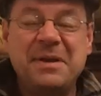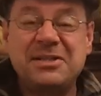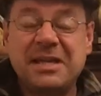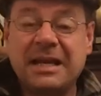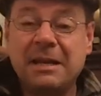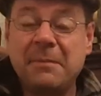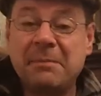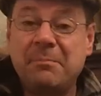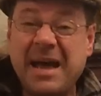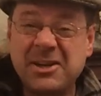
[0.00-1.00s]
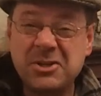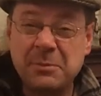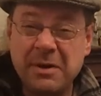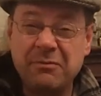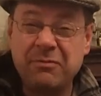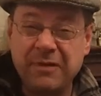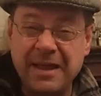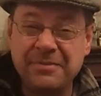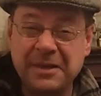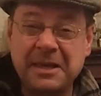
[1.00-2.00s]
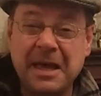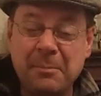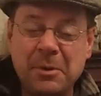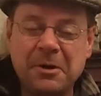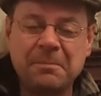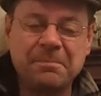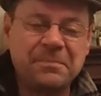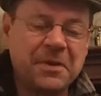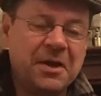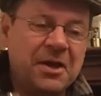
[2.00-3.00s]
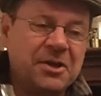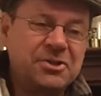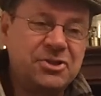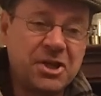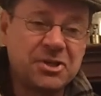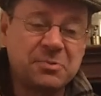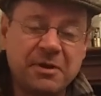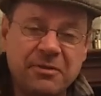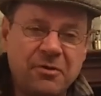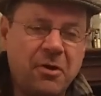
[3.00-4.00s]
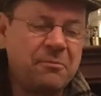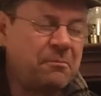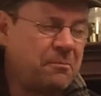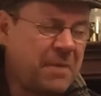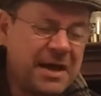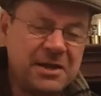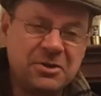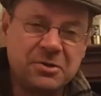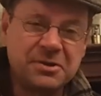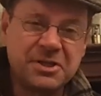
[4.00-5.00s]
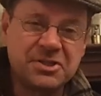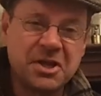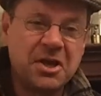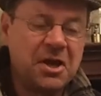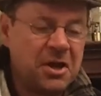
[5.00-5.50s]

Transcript: Basically my battery went flat in the camera just when I thought, my goodness,